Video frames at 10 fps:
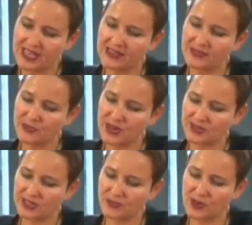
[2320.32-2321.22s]
even where
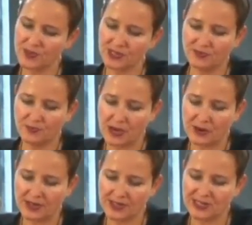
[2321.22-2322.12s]
this formative
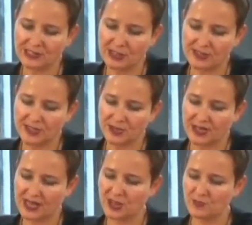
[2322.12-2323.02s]
power is lost or
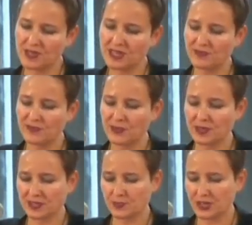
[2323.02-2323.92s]
cannot be given
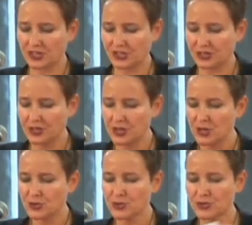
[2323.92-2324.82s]
full expression
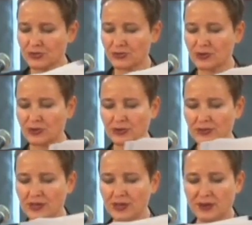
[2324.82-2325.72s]
due to the
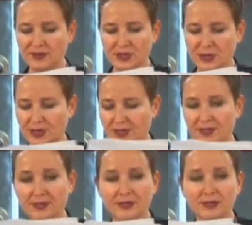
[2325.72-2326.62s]
role of
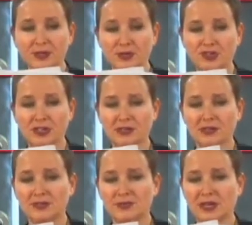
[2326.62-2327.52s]
certain social
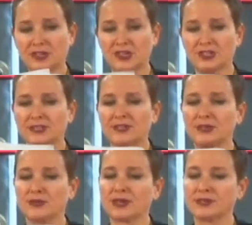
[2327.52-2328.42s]
structures in
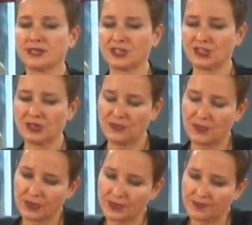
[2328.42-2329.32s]
the organization of
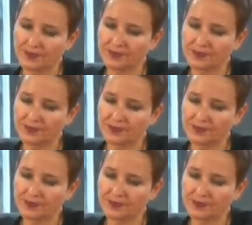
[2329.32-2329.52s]
work.